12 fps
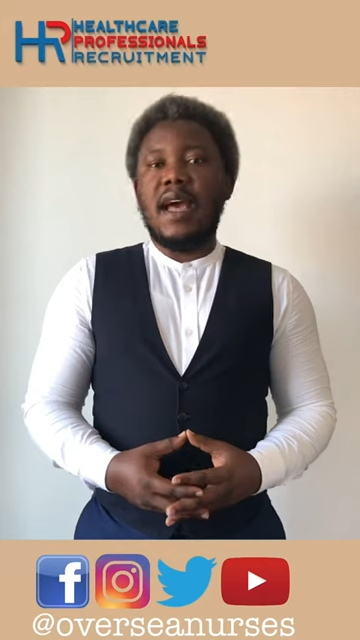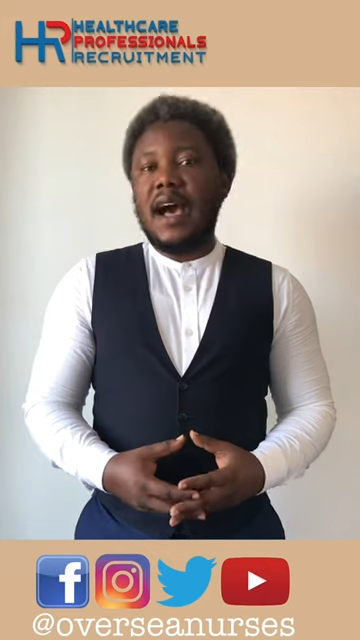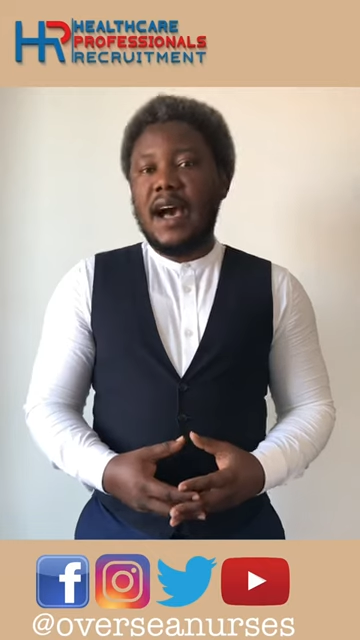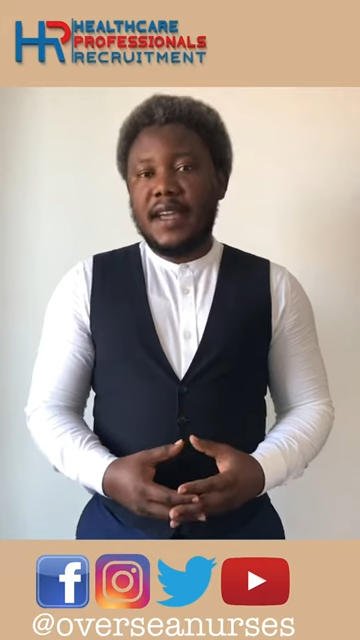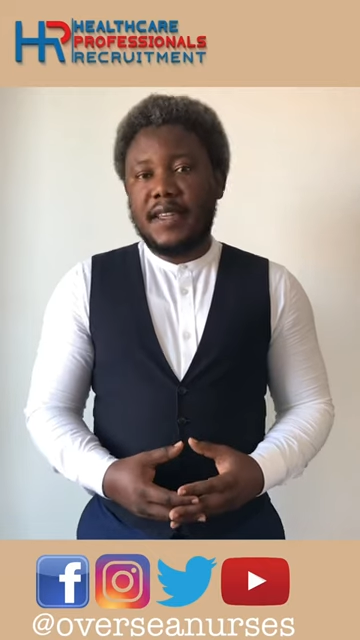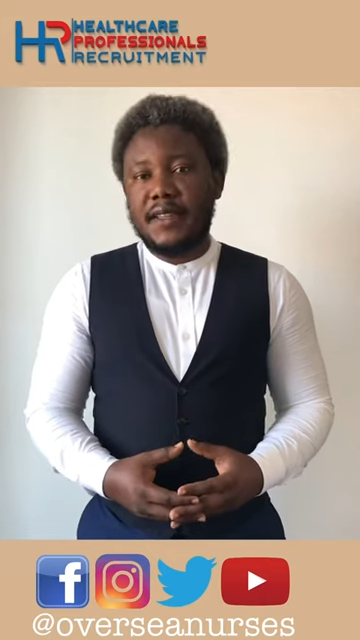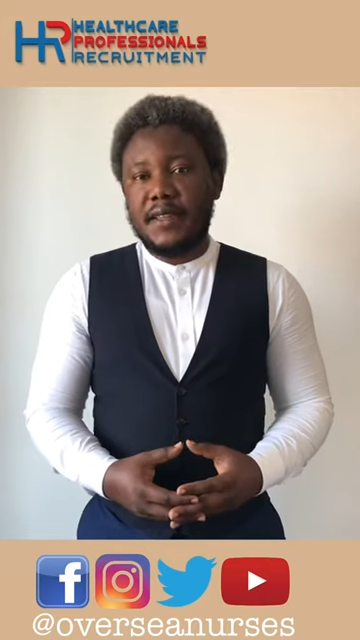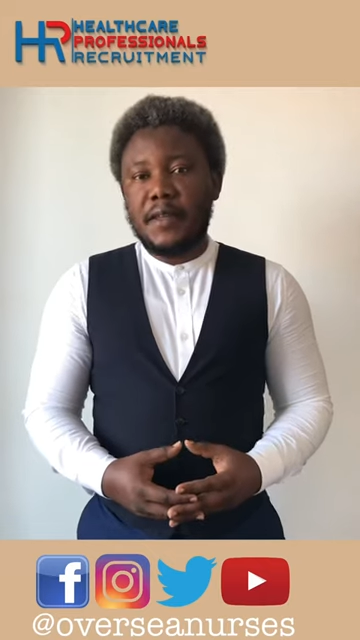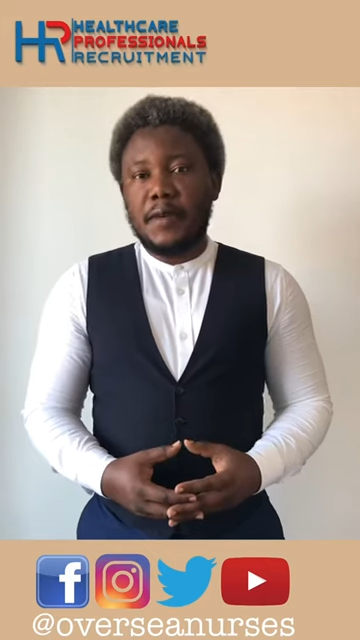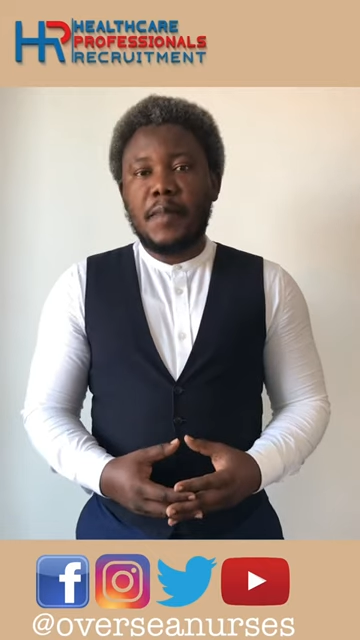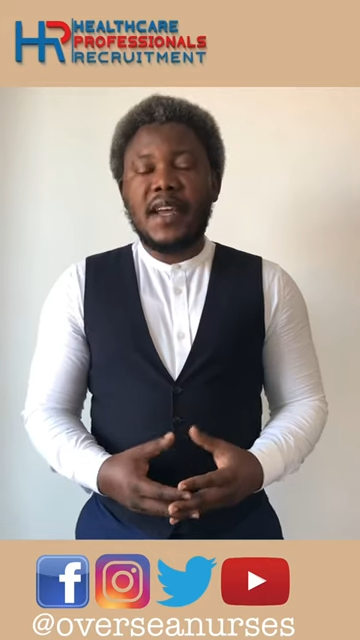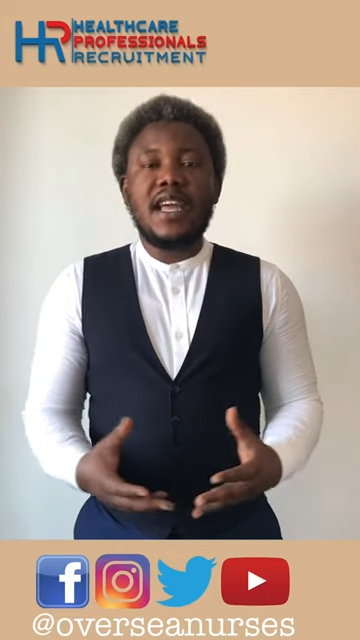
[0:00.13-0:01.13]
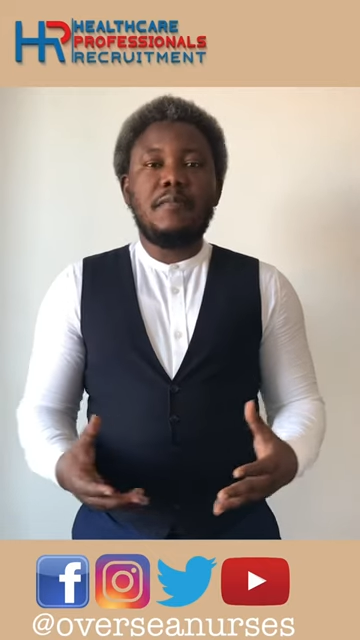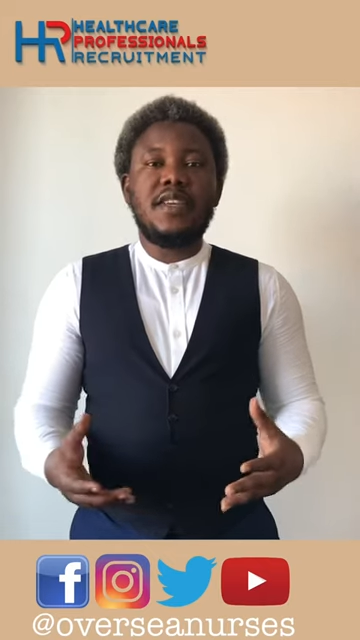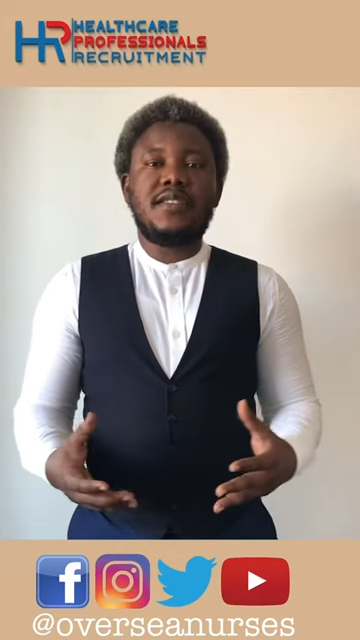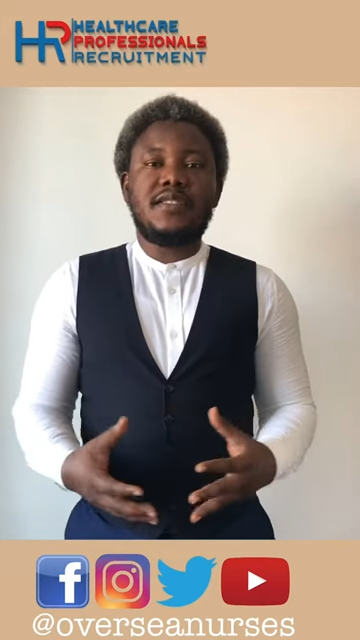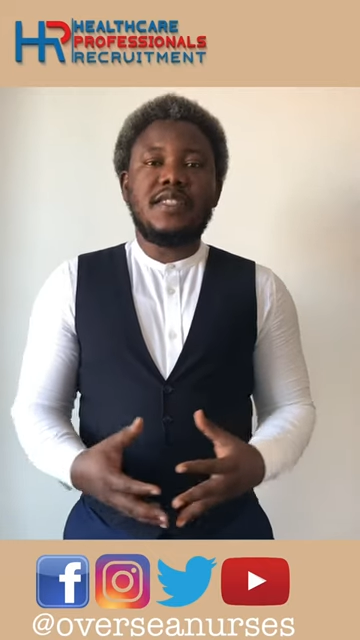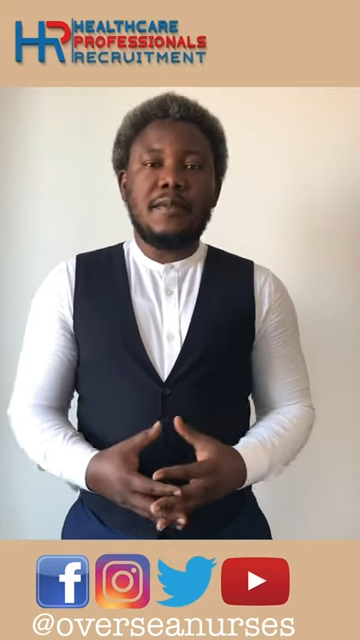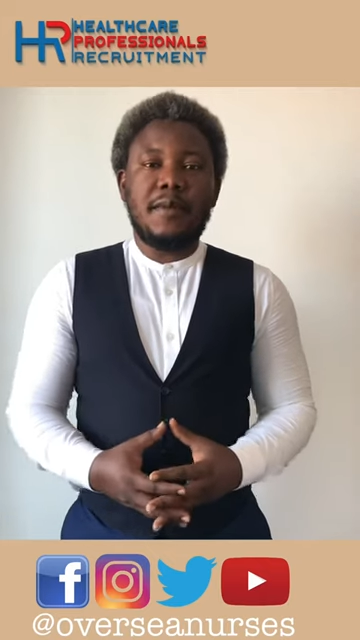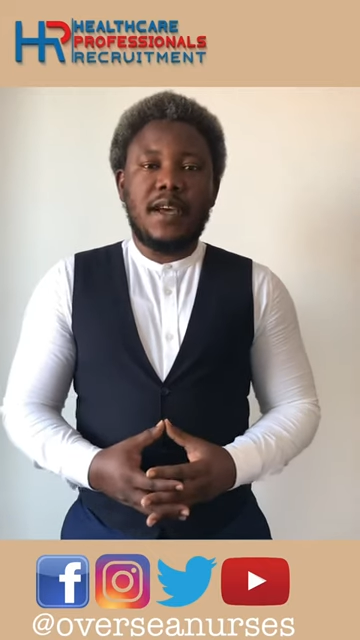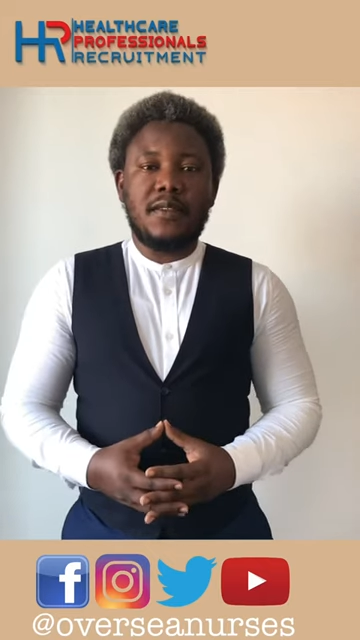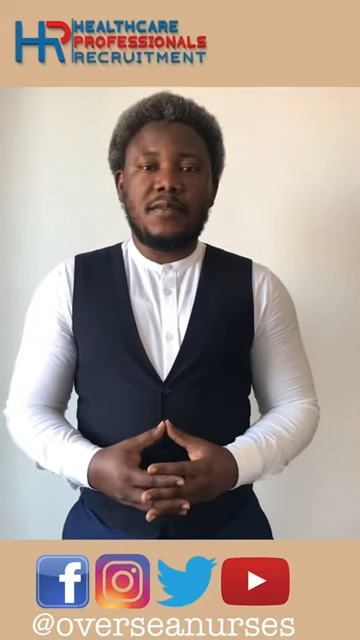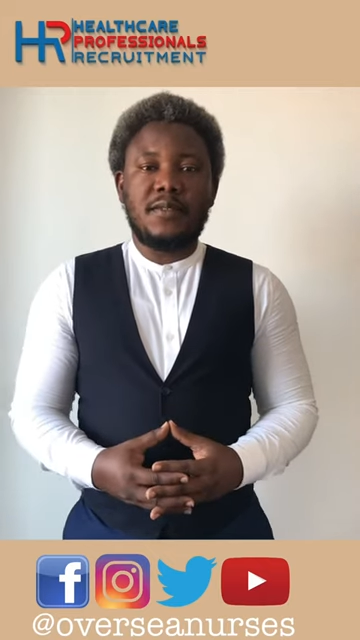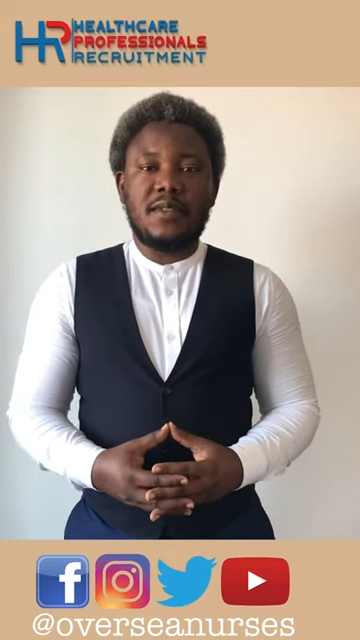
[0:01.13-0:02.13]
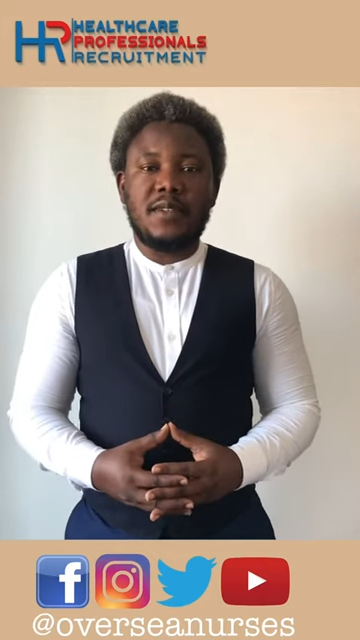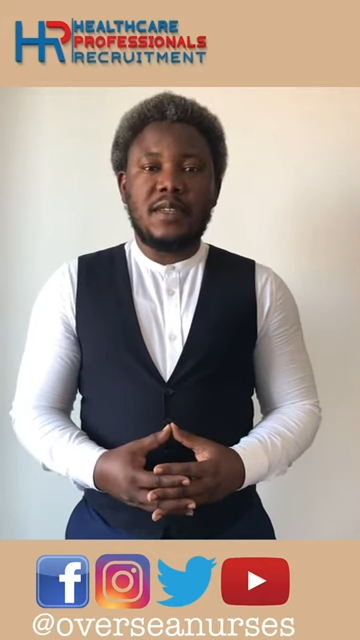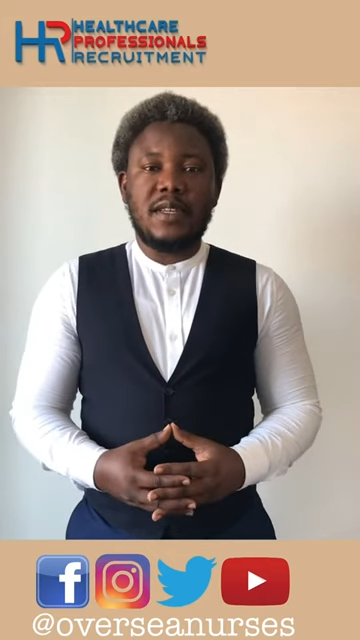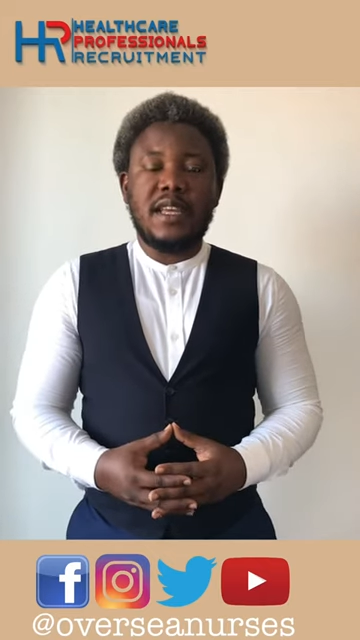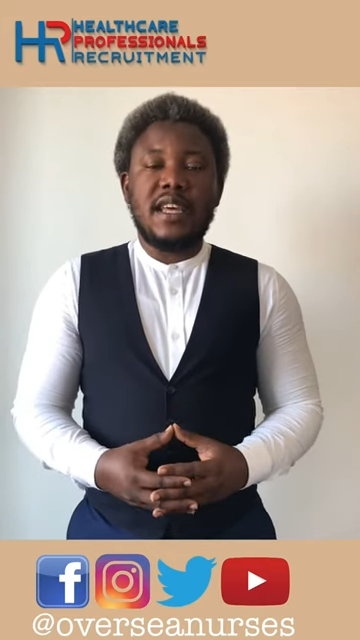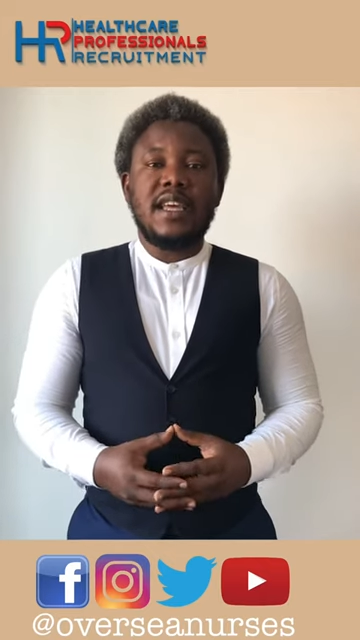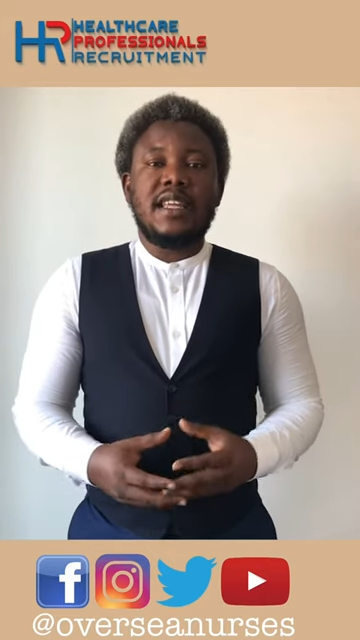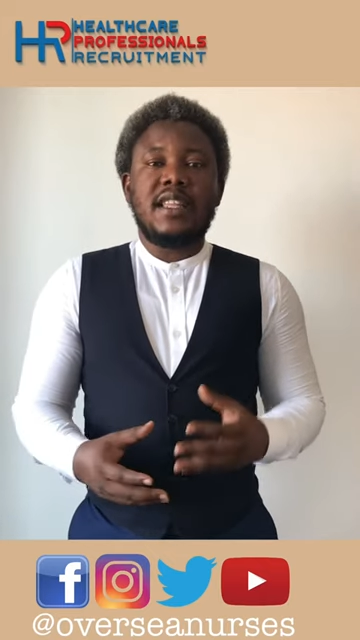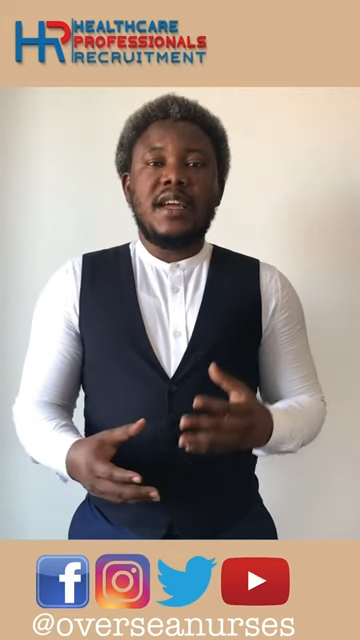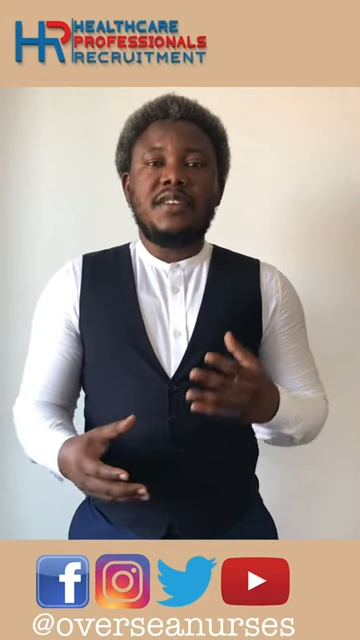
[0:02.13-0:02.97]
Hi, my name is Tundibela. There is